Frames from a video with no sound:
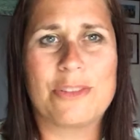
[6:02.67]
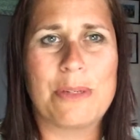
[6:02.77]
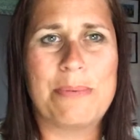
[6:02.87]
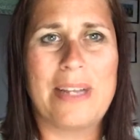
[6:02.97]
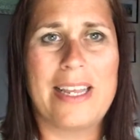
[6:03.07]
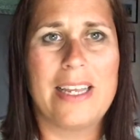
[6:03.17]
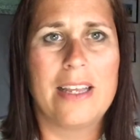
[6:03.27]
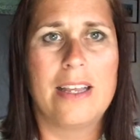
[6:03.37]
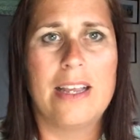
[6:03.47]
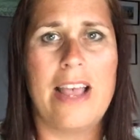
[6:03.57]
replay.
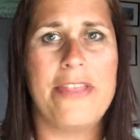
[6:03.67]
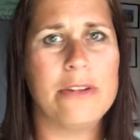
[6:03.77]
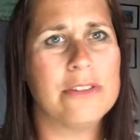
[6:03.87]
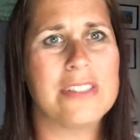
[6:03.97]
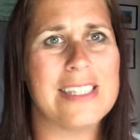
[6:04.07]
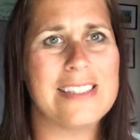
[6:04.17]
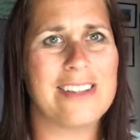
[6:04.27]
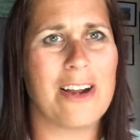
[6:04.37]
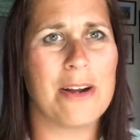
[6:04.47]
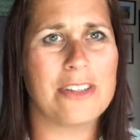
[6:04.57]
And those things
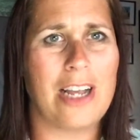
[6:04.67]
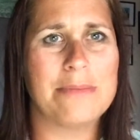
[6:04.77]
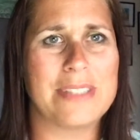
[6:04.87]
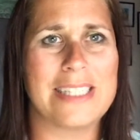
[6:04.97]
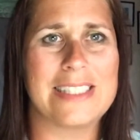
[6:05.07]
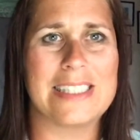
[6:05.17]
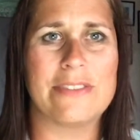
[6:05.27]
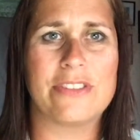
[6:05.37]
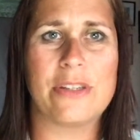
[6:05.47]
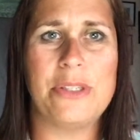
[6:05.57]
are time
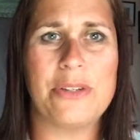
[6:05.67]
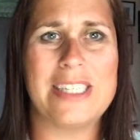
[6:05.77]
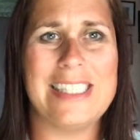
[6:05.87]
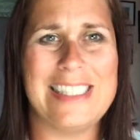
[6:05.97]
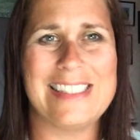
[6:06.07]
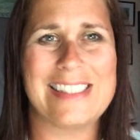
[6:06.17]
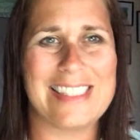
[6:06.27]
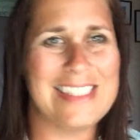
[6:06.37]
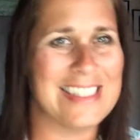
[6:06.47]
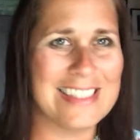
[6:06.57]
sensitive, so you can
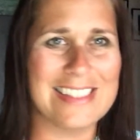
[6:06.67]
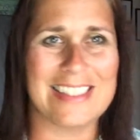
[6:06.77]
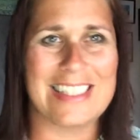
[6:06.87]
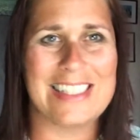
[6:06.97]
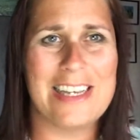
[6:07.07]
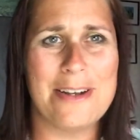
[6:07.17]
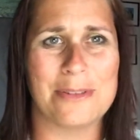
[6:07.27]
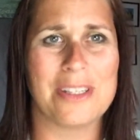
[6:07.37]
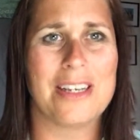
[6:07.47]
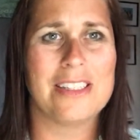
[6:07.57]
easily just delete
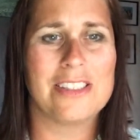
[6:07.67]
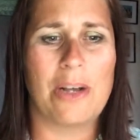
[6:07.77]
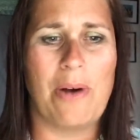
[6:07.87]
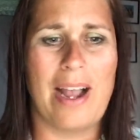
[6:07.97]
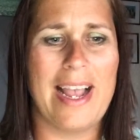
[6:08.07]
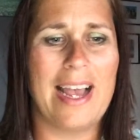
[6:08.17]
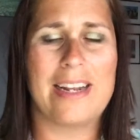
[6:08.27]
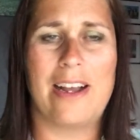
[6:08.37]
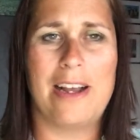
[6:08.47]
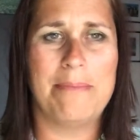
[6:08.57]
those. So I had
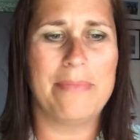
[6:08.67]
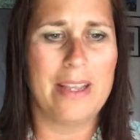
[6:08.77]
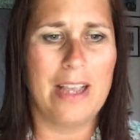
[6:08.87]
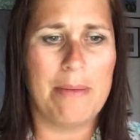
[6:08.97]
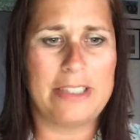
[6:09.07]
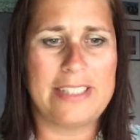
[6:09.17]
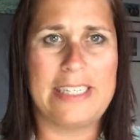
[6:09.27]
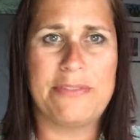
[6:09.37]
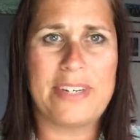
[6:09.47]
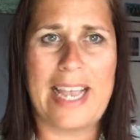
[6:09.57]
about
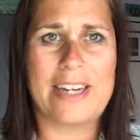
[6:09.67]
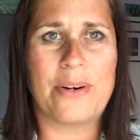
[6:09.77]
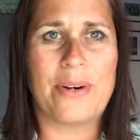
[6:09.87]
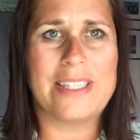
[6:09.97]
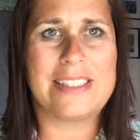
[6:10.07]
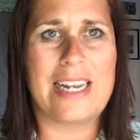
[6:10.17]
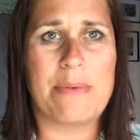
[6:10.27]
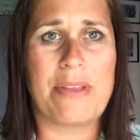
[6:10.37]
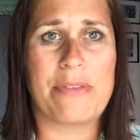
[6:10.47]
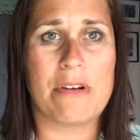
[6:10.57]
10 different categories that I
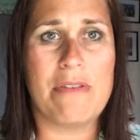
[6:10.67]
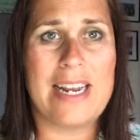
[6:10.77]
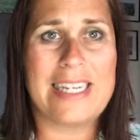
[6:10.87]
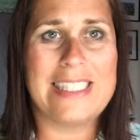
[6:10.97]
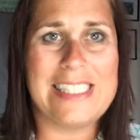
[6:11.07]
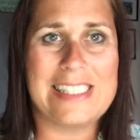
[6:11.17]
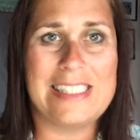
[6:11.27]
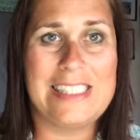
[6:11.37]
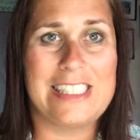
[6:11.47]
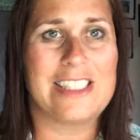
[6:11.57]
went through, and I could
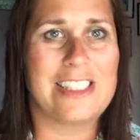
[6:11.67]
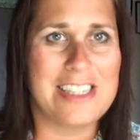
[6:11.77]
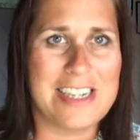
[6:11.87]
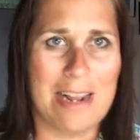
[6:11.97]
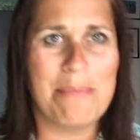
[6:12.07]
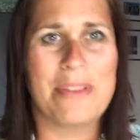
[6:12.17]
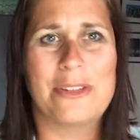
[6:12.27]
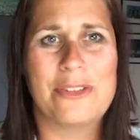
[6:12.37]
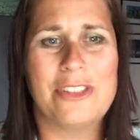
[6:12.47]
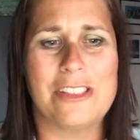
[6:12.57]
easily just dump
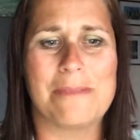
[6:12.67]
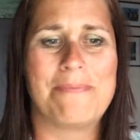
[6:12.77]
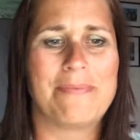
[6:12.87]
those too.